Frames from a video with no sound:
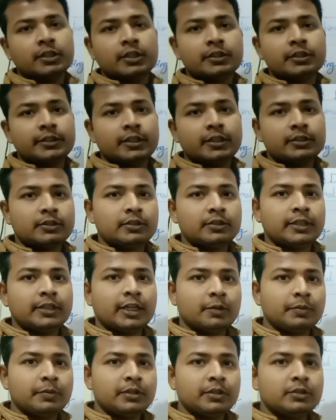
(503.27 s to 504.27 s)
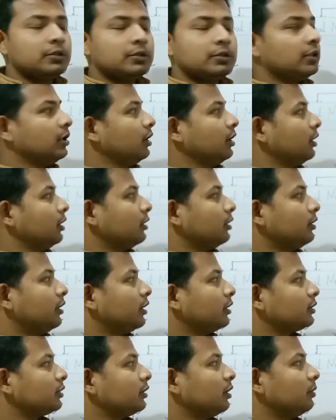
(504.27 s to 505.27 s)
The answer is yes. That means
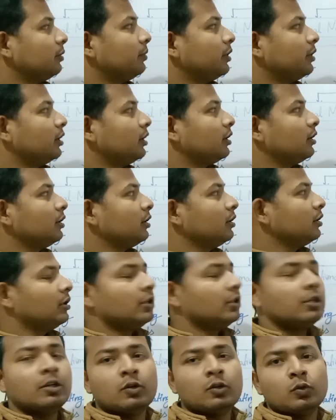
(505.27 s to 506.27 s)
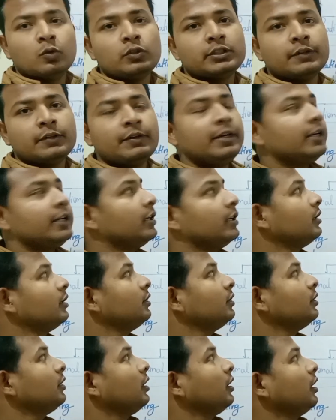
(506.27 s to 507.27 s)
this number root
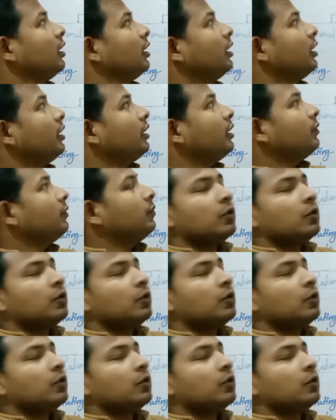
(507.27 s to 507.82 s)
17